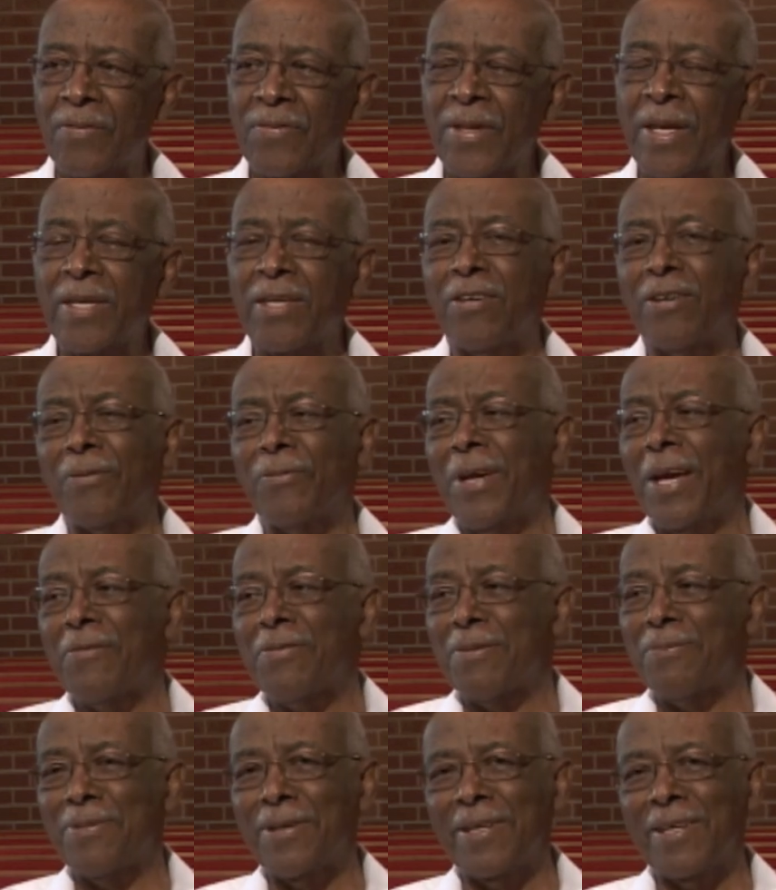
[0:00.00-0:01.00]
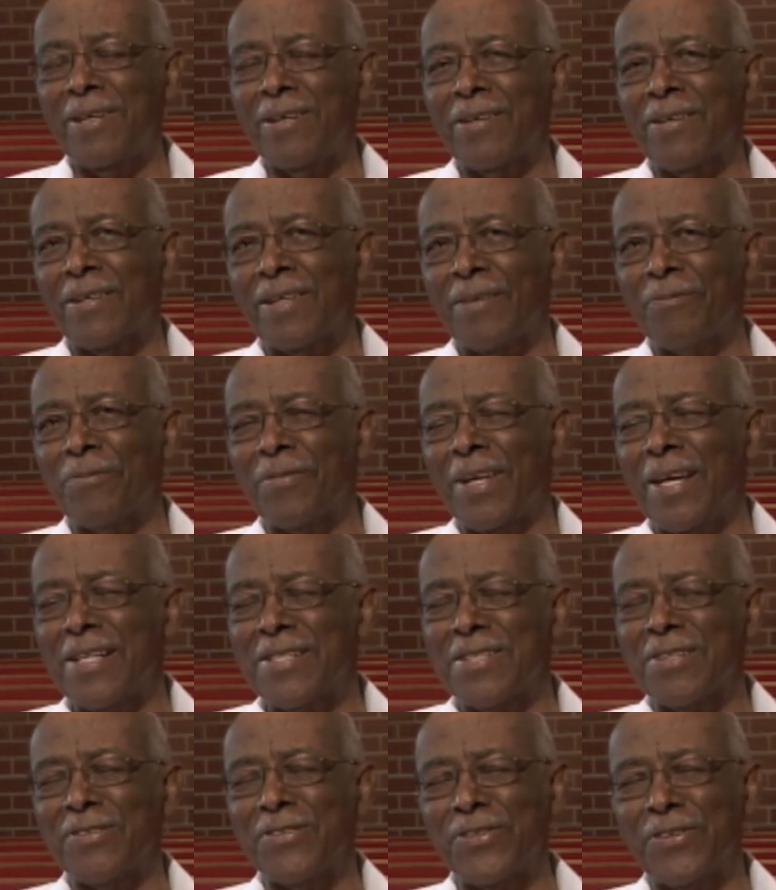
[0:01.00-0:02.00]
Thank you. I'm happy to be here, and I'm
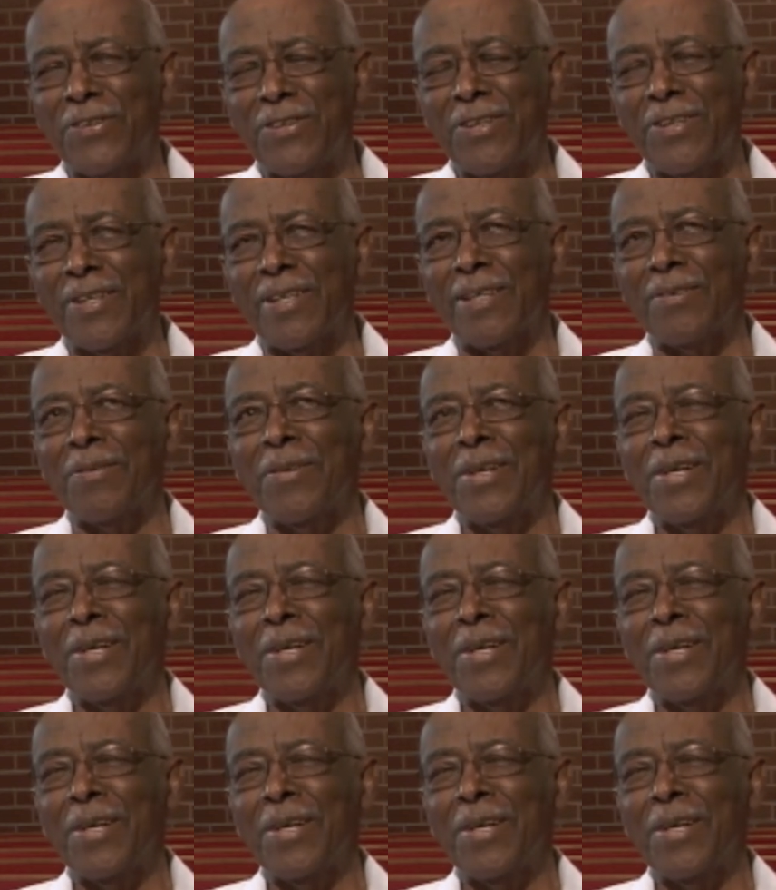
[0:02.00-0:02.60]
glad that you're here.